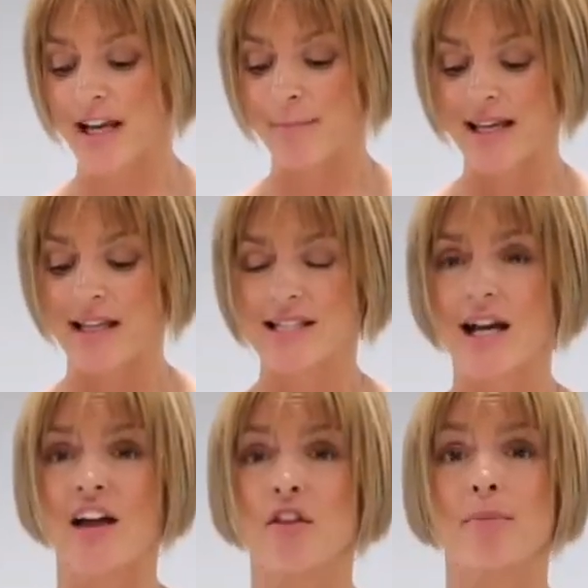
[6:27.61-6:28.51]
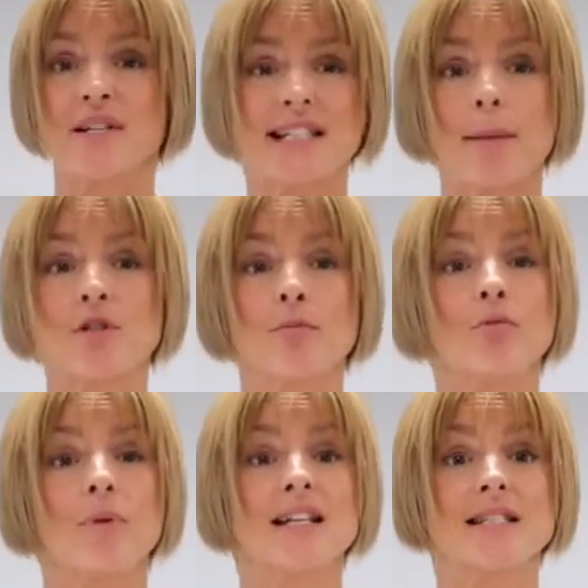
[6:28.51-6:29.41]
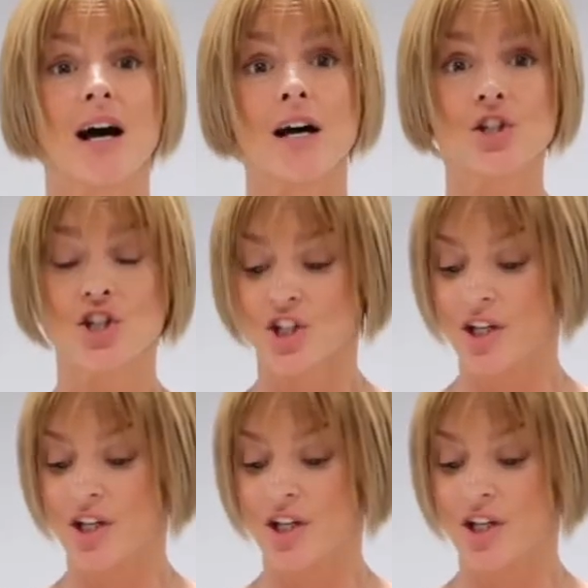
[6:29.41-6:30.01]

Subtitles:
it means either perceptible by touch,